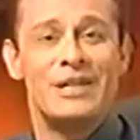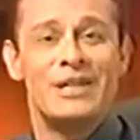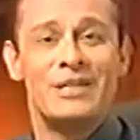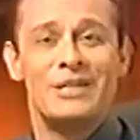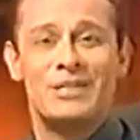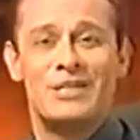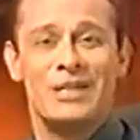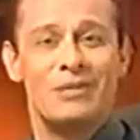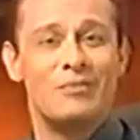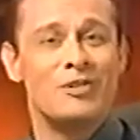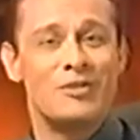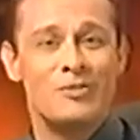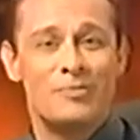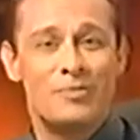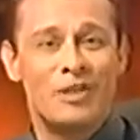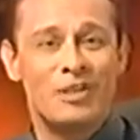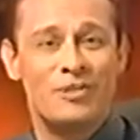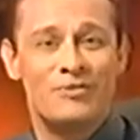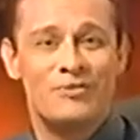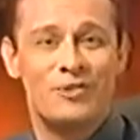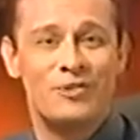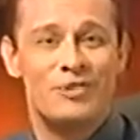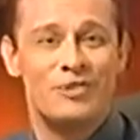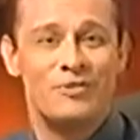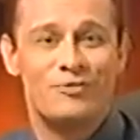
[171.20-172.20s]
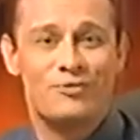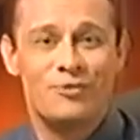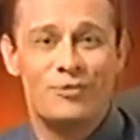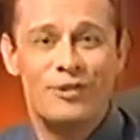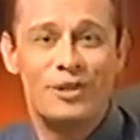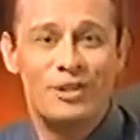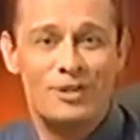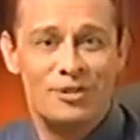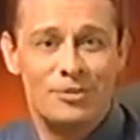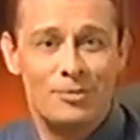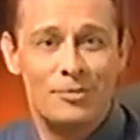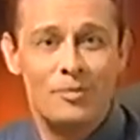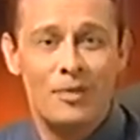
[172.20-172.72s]
Some of the benefits of
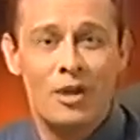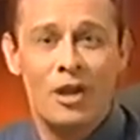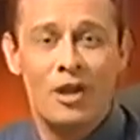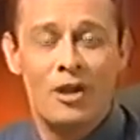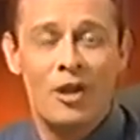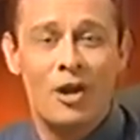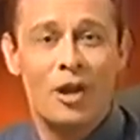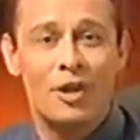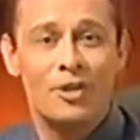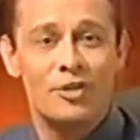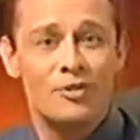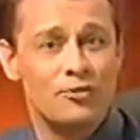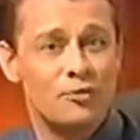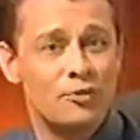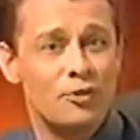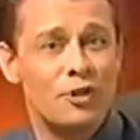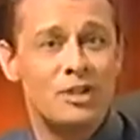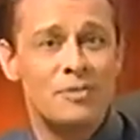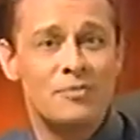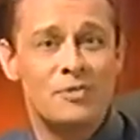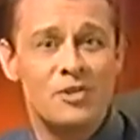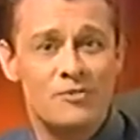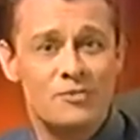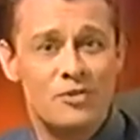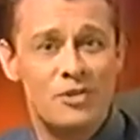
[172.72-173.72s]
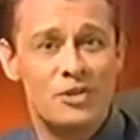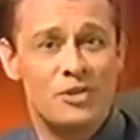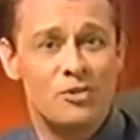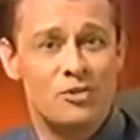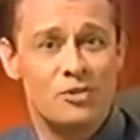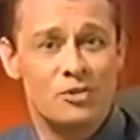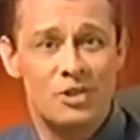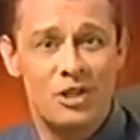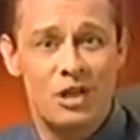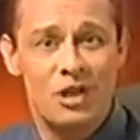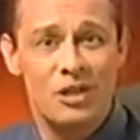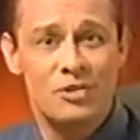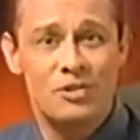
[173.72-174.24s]
freedom are the freedom to visit your
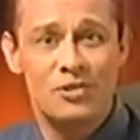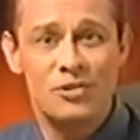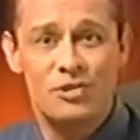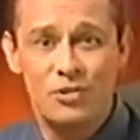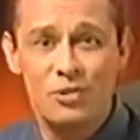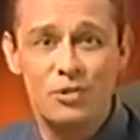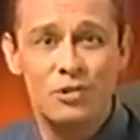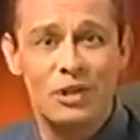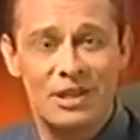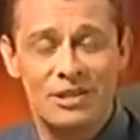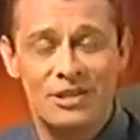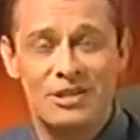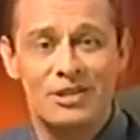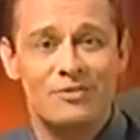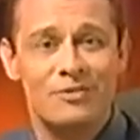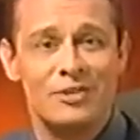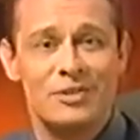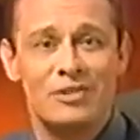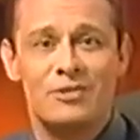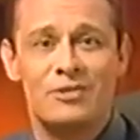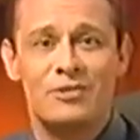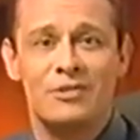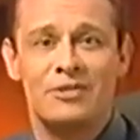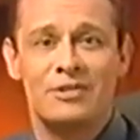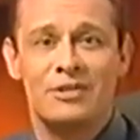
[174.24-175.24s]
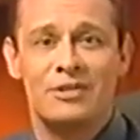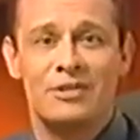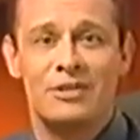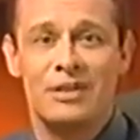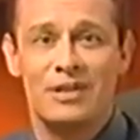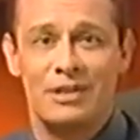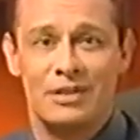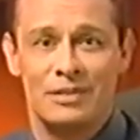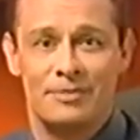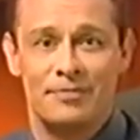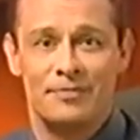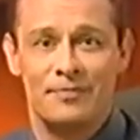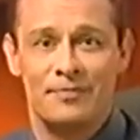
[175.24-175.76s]
child's school activities during the
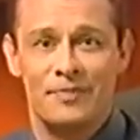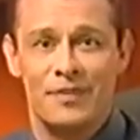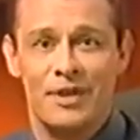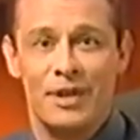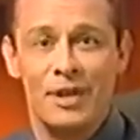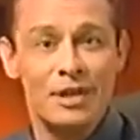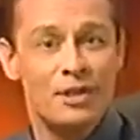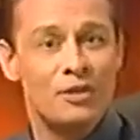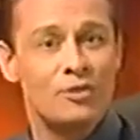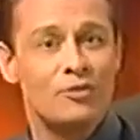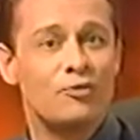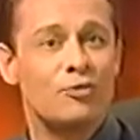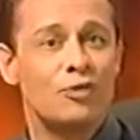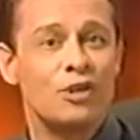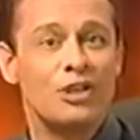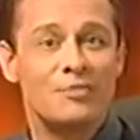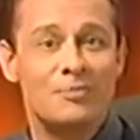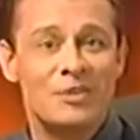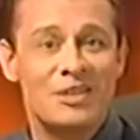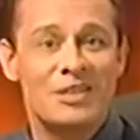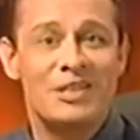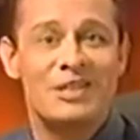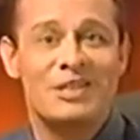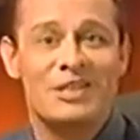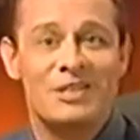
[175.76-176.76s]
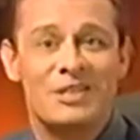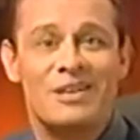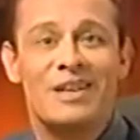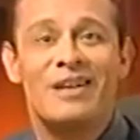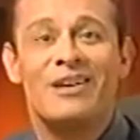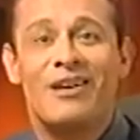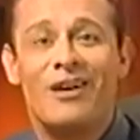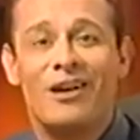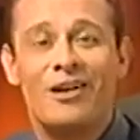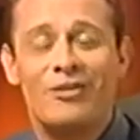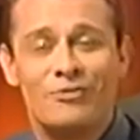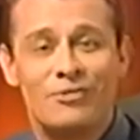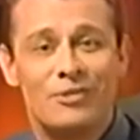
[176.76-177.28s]
day, the freedom to take a day
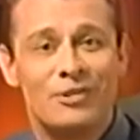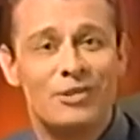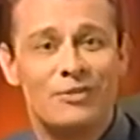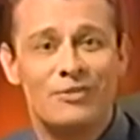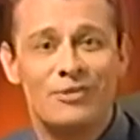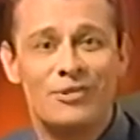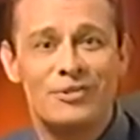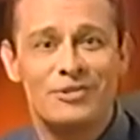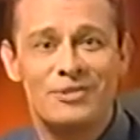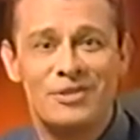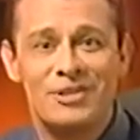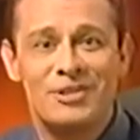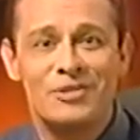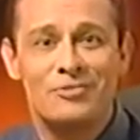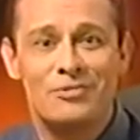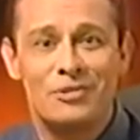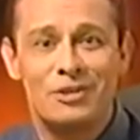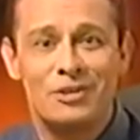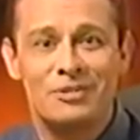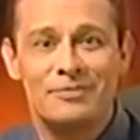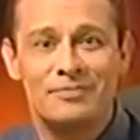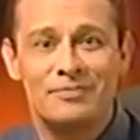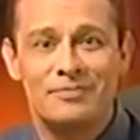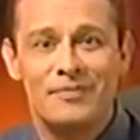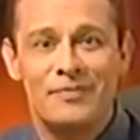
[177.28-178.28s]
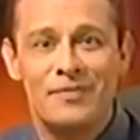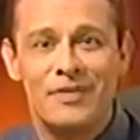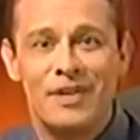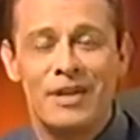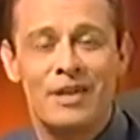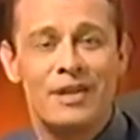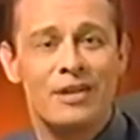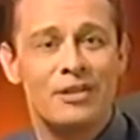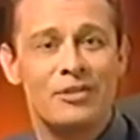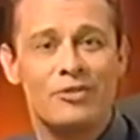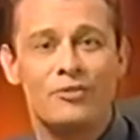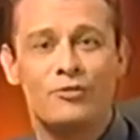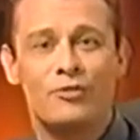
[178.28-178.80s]
off whenever you need one,
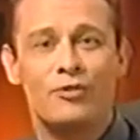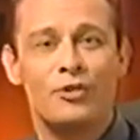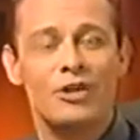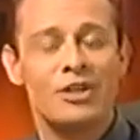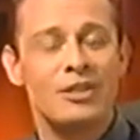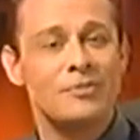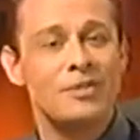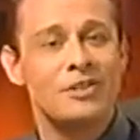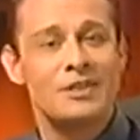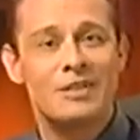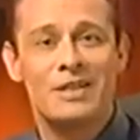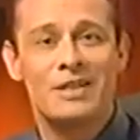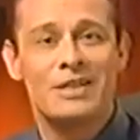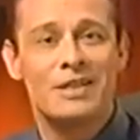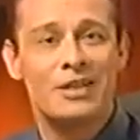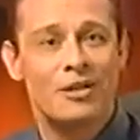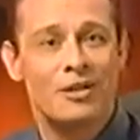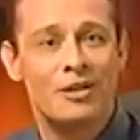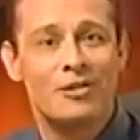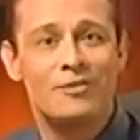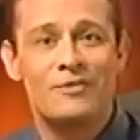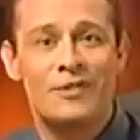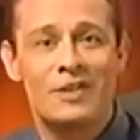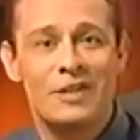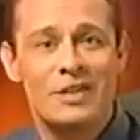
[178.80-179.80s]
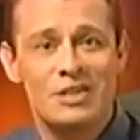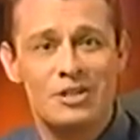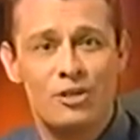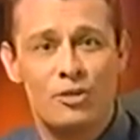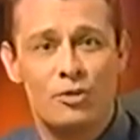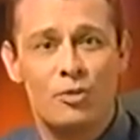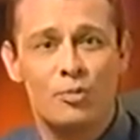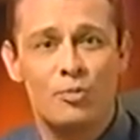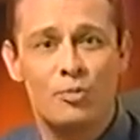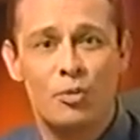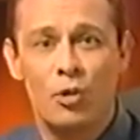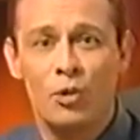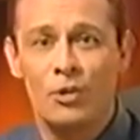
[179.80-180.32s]
the freedom to take care of things that
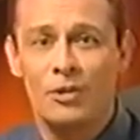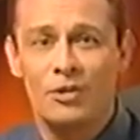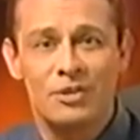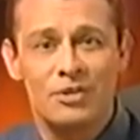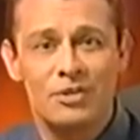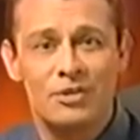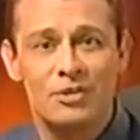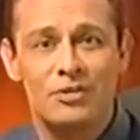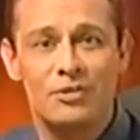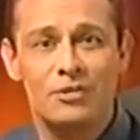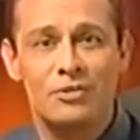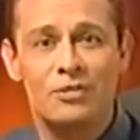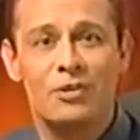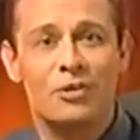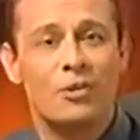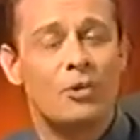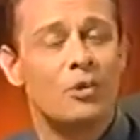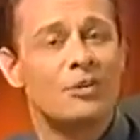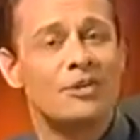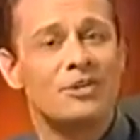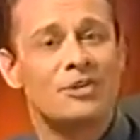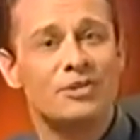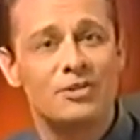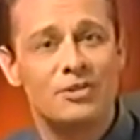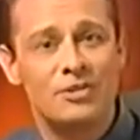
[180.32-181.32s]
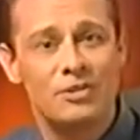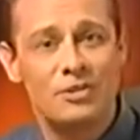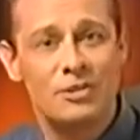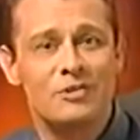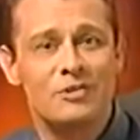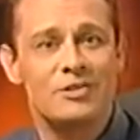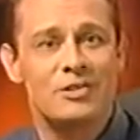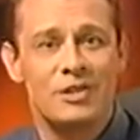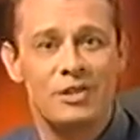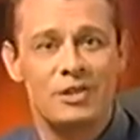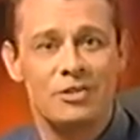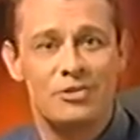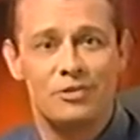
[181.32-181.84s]
are important to you according to
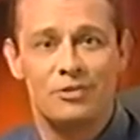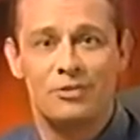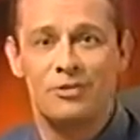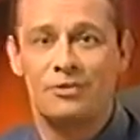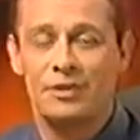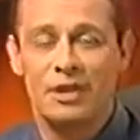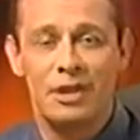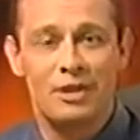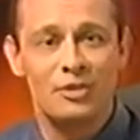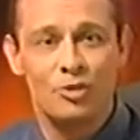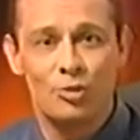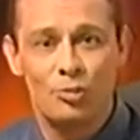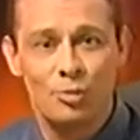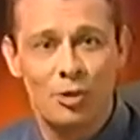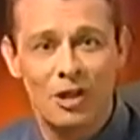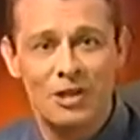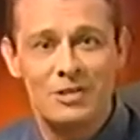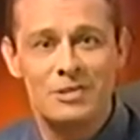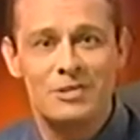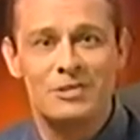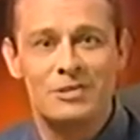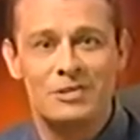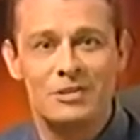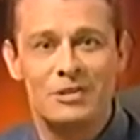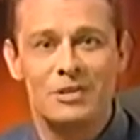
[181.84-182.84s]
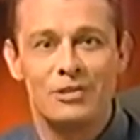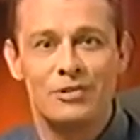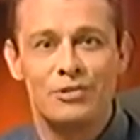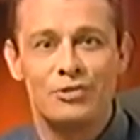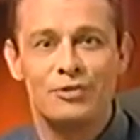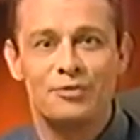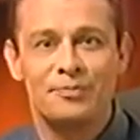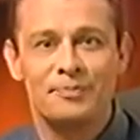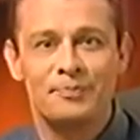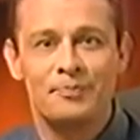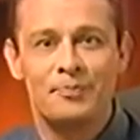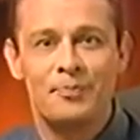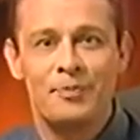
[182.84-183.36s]
schedule, not your boss's
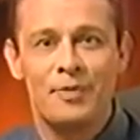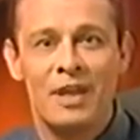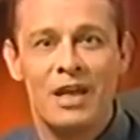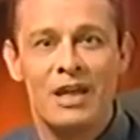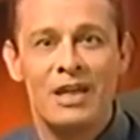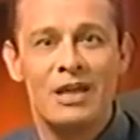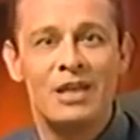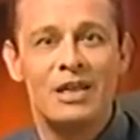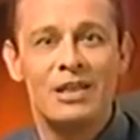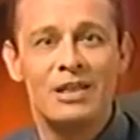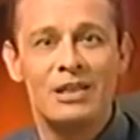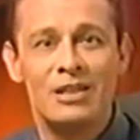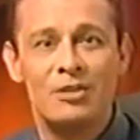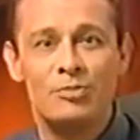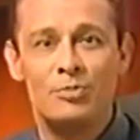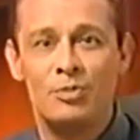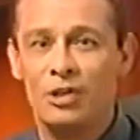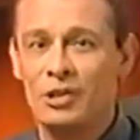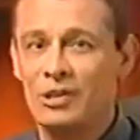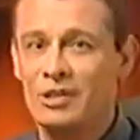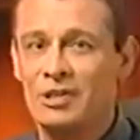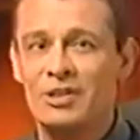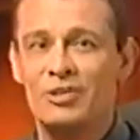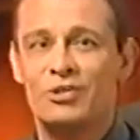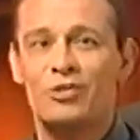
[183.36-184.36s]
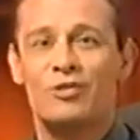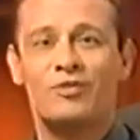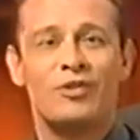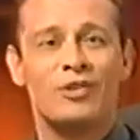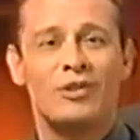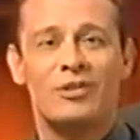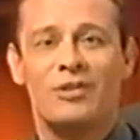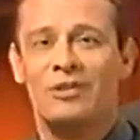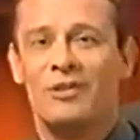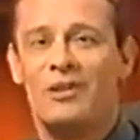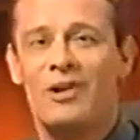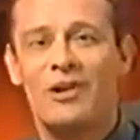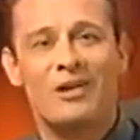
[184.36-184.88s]
schedule, the ability to
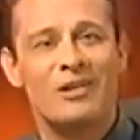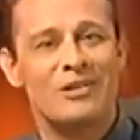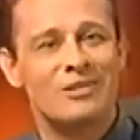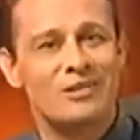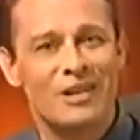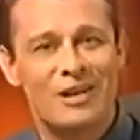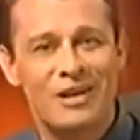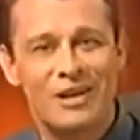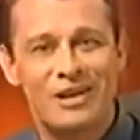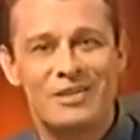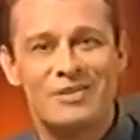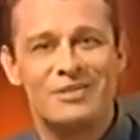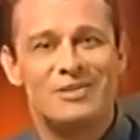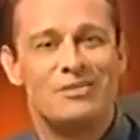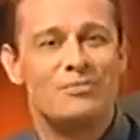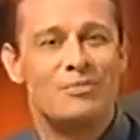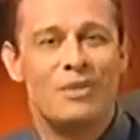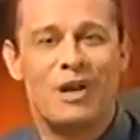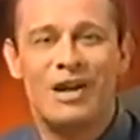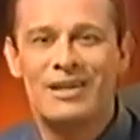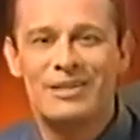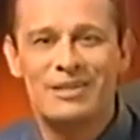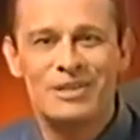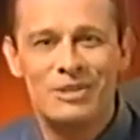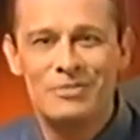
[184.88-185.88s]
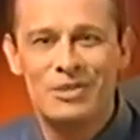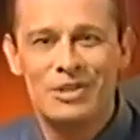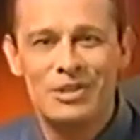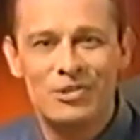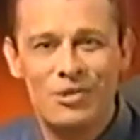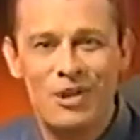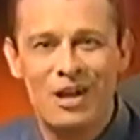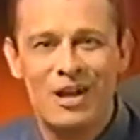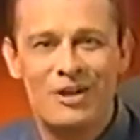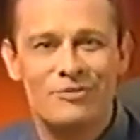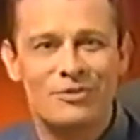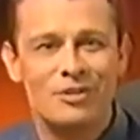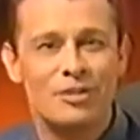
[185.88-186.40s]
avoid long lines and mind-numbing
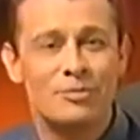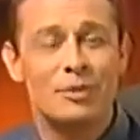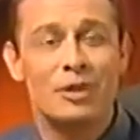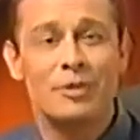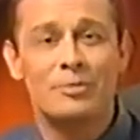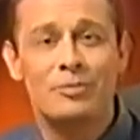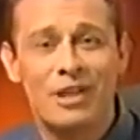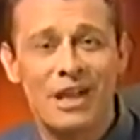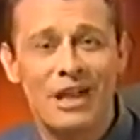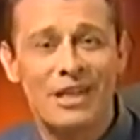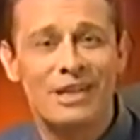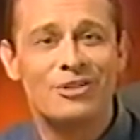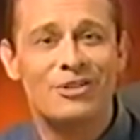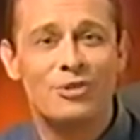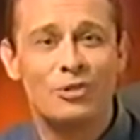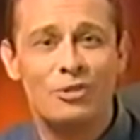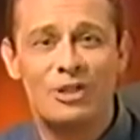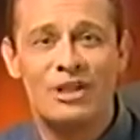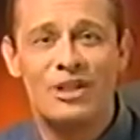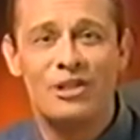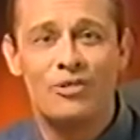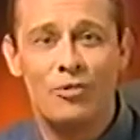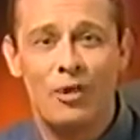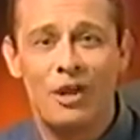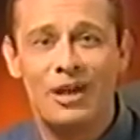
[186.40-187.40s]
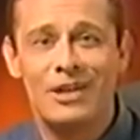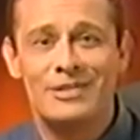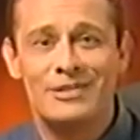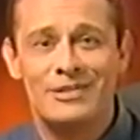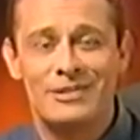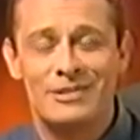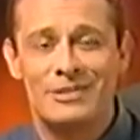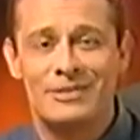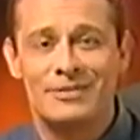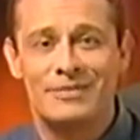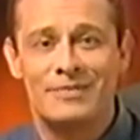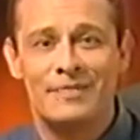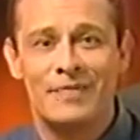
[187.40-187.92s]
traffic by planning your day
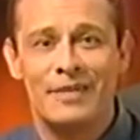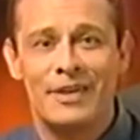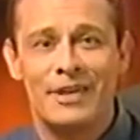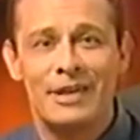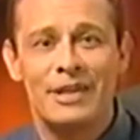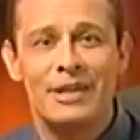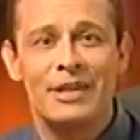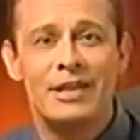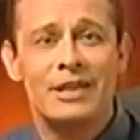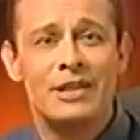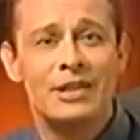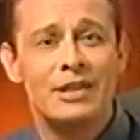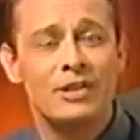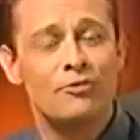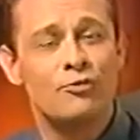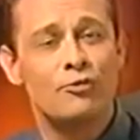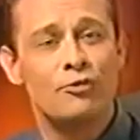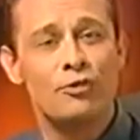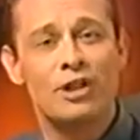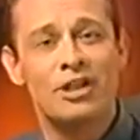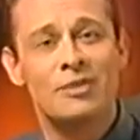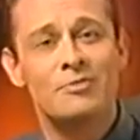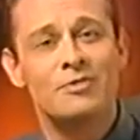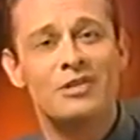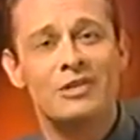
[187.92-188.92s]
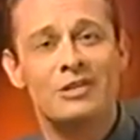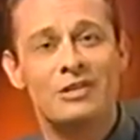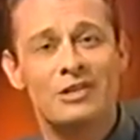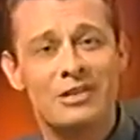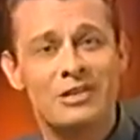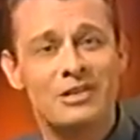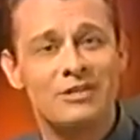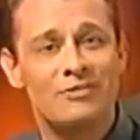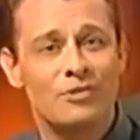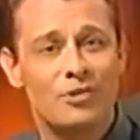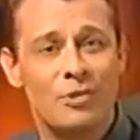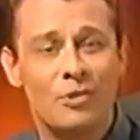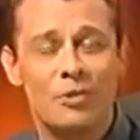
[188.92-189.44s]
wisely, the freedom to
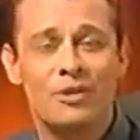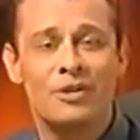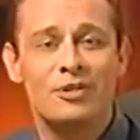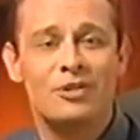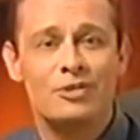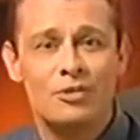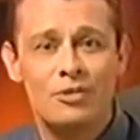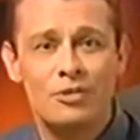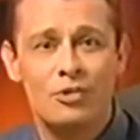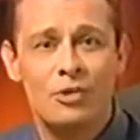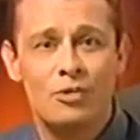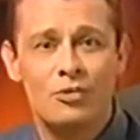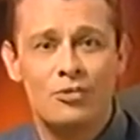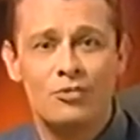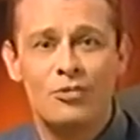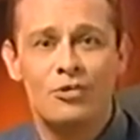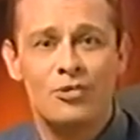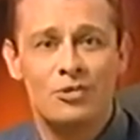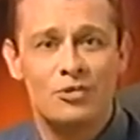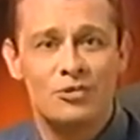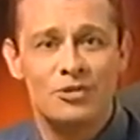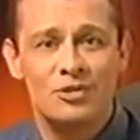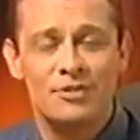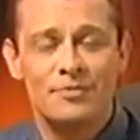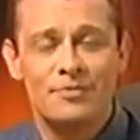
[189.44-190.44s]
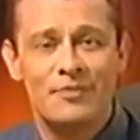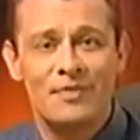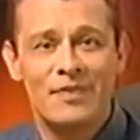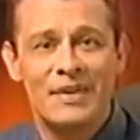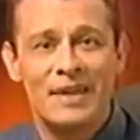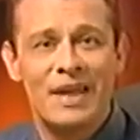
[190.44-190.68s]
live according to your own rules.